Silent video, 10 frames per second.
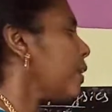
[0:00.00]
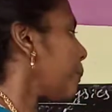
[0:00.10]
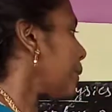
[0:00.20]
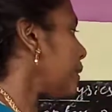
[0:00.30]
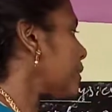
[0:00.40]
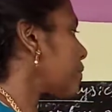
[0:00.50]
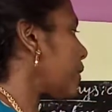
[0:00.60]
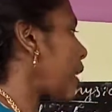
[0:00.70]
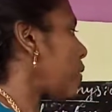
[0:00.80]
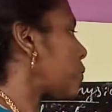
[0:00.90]
means
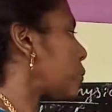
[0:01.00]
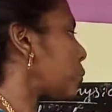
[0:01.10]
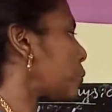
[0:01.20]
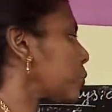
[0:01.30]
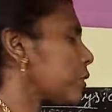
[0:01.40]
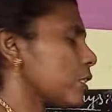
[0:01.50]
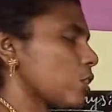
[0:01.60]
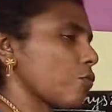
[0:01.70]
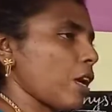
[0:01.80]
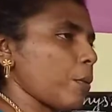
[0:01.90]
we have to use
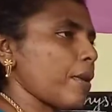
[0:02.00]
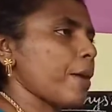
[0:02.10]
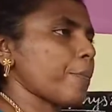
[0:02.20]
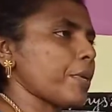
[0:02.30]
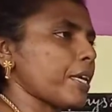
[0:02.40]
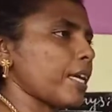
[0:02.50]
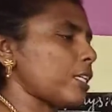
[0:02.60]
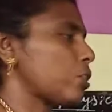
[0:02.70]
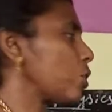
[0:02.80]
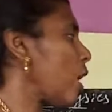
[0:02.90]
this formula P
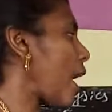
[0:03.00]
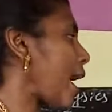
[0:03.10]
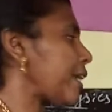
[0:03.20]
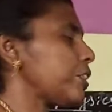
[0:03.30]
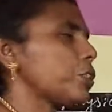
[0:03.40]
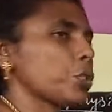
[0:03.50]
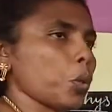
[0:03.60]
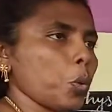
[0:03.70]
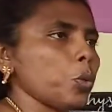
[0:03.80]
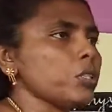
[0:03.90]
equal to H
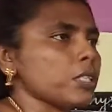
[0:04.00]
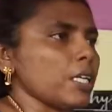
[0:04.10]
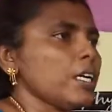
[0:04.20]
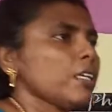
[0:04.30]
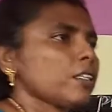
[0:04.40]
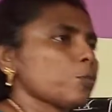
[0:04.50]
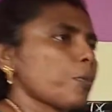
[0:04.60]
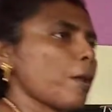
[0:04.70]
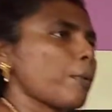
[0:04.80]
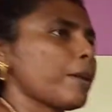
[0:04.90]
rho G. This
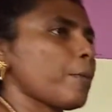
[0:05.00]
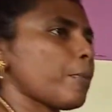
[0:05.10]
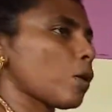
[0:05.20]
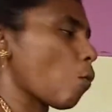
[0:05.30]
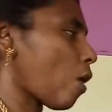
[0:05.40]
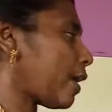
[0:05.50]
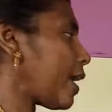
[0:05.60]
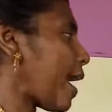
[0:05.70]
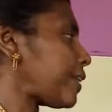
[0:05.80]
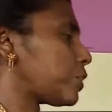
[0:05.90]
problem number 1
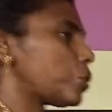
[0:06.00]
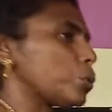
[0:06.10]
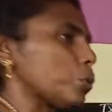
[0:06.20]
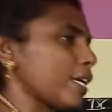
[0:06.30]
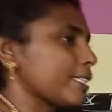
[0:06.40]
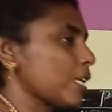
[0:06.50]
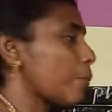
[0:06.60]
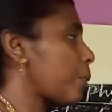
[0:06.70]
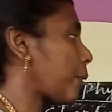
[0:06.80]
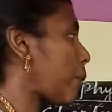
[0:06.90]
and 2.
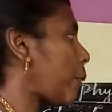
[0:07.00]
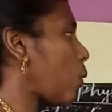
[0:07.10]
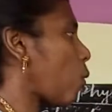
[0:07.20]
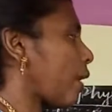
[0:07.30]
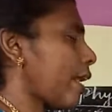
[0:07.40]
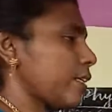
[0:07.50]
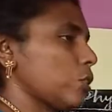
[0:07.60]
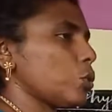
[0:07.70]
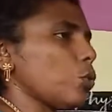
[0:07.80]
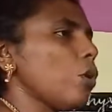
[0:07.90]
Example problem 1
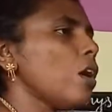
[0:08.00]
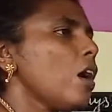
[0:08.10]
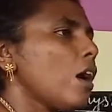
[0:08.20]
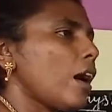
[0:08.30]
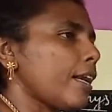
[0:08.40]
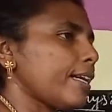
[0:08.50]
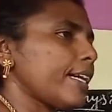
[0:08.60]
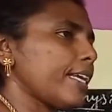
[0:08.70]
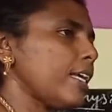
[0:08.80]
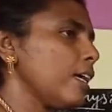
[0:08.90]
and 2
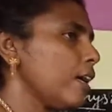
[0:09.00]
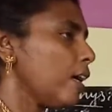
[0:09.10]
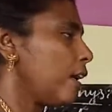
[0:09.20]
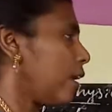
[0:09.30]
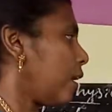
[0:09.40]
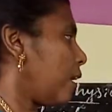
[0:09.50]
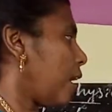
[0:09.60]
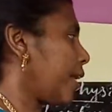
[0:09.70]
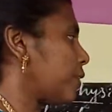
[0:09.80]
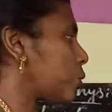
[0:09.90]
already
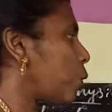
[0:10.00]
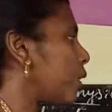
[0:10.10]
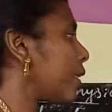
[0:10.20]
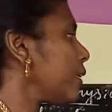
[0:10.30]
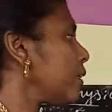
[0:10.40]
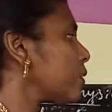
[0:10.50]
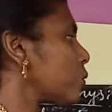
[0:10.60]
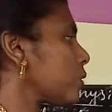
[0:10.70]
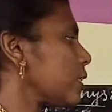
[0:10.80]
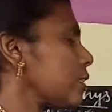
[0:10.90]
I told.
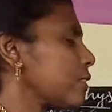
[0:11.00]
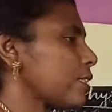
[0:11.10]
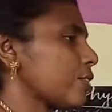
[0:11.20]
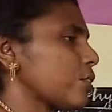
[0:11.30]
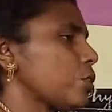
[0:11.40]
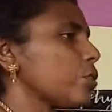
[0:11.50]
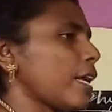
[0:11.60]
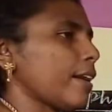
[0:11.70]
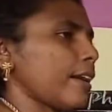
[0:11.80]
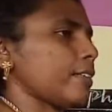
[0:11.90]
So just substitute
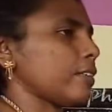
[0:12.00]
and write